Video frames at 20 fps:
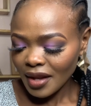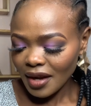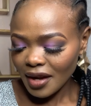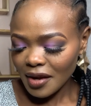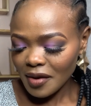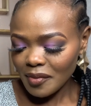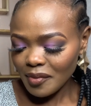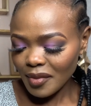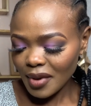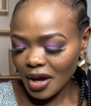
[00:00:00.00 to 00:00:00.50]

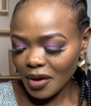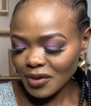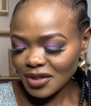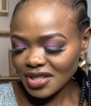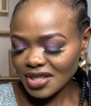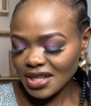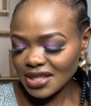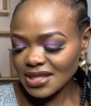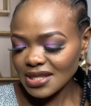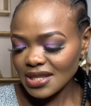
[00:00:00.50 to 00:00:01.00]
I wish
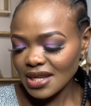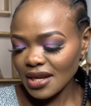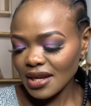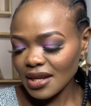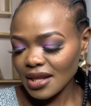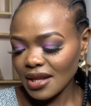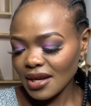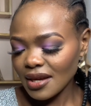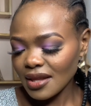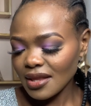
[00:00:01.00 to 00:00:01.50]
they'd
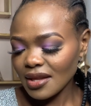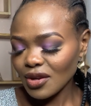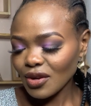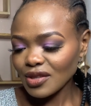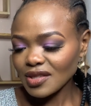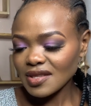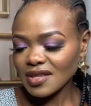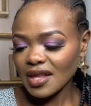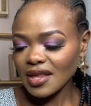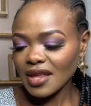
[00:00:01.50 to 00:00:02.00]
say the
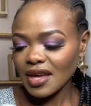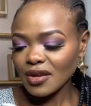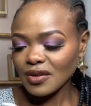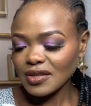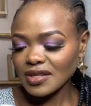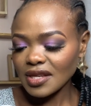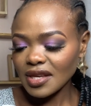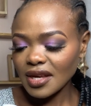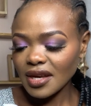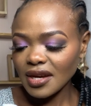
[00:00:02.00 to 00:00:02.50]
notes that they're
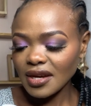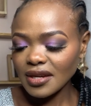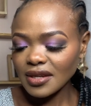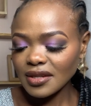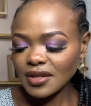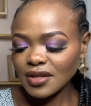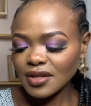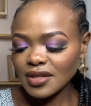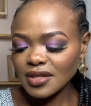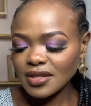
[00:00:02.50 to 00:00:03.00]
using here,
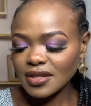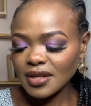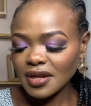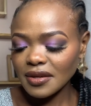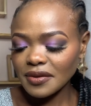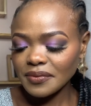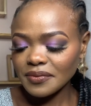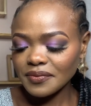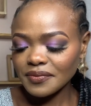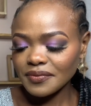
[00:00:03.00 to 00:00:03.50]
because
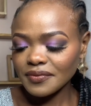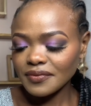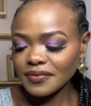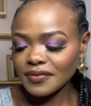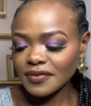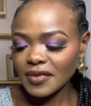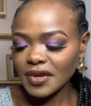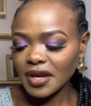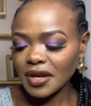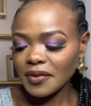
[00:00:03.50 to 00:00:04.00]

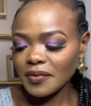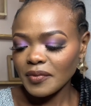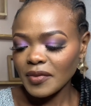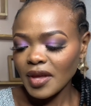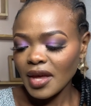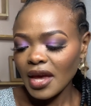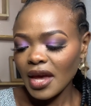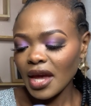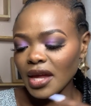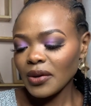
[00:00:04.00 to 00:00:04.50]
yeah,
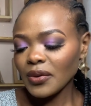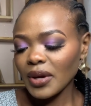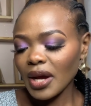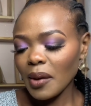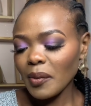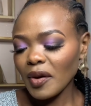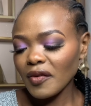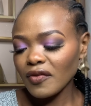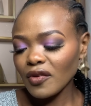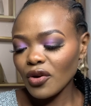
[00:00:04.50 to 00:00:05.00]
anyway,
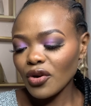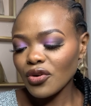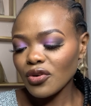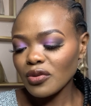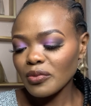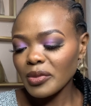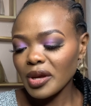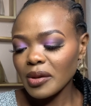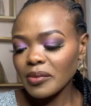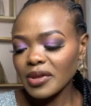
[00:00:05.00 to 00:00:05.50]
I'm a floral
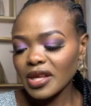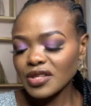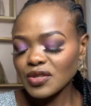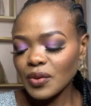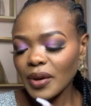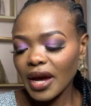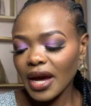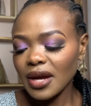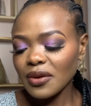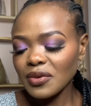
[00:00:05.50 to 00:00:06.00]
babe, that's
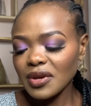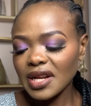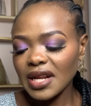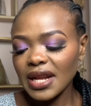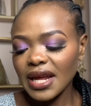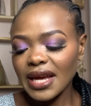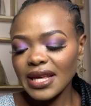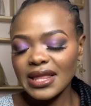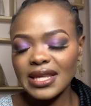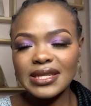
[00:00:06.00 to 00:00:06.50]
why I really
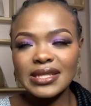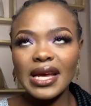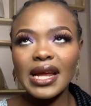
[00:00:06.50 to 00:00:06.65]
like this.